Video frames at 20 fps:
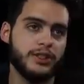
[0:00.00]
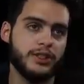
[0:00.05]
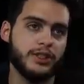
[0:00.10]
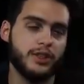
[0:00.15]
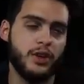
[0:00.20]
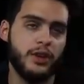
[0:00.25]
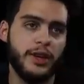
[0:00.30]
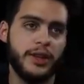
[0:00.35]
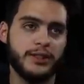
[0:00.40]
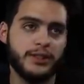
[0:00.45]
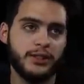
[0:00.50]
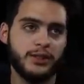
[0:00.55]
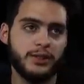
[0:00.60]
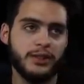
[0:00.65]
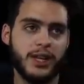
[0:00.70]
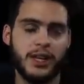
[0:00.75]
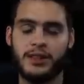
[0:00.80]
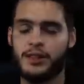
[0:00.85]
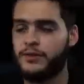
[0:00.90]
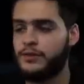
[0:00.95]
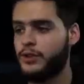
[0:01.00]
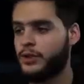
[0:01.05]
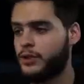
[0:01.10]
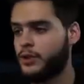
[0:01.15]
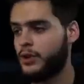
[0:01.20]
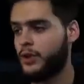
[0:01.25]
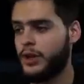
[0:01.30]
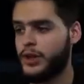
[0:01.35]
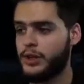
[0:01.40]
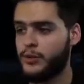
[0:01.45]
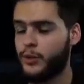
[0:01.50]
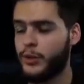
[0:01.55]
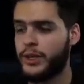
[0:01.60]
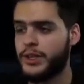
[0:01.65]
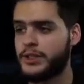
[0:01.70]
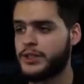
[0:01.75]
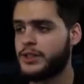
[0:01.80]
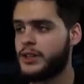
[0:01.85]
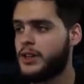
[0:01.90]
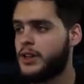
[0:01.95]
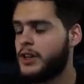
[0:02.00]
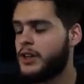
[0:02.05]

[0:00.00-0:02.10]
So all he has to do is take the field goal, and he wins.